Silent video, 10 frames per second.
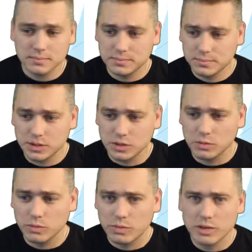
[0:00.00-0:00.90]
So
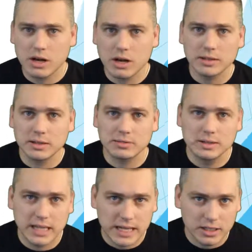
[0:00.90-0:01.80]
when we talk about
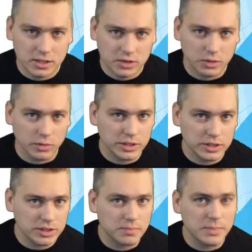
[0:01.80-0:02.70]
data storage,
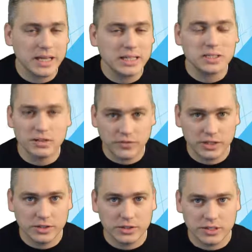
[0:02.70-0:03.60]
there's some basic
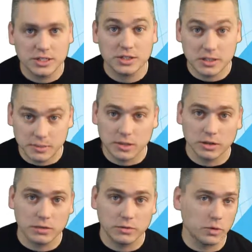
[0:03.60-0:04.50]
features that you need to be
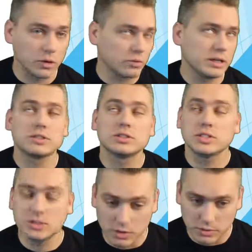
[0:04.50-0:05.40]
looking for in whatever
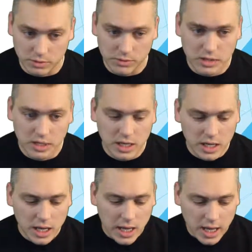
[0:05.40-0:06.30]
system you use.
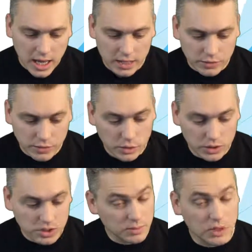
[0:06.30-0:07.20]
And of
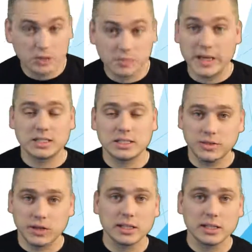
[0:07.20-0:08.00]
course, the most basic of all